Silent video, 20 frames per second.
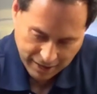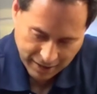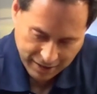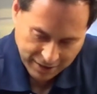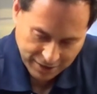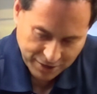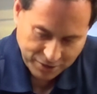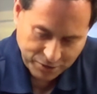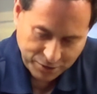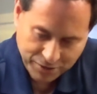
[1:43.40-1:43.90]

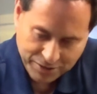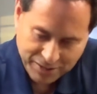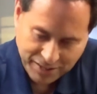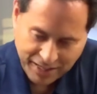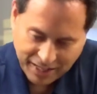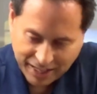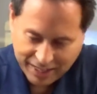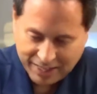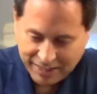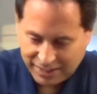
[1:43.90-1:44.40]
Another reason I
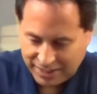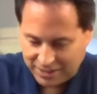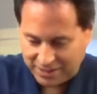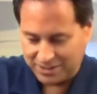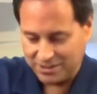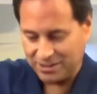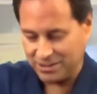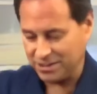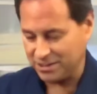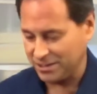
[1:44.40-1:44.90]
like it, because
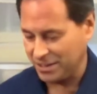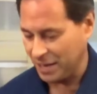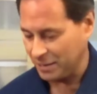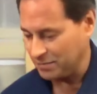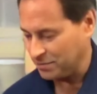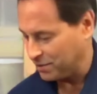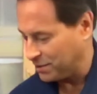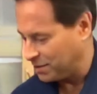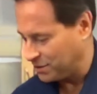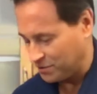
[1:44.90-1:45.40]
it just snaps
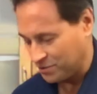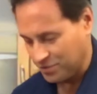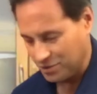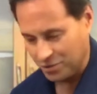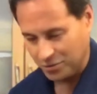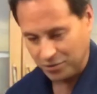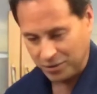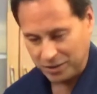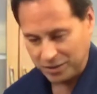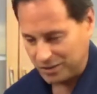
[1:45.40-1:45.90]
together
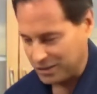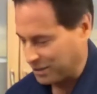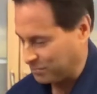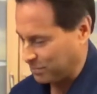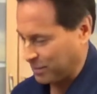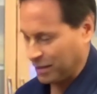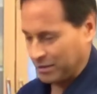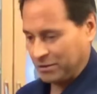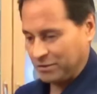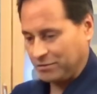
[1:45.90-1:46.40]
so easily and
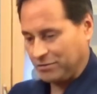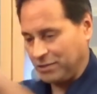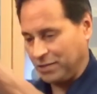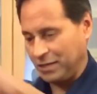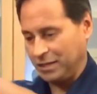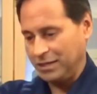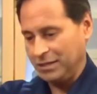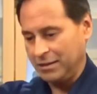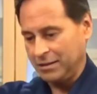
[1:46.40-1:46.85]
powerfully.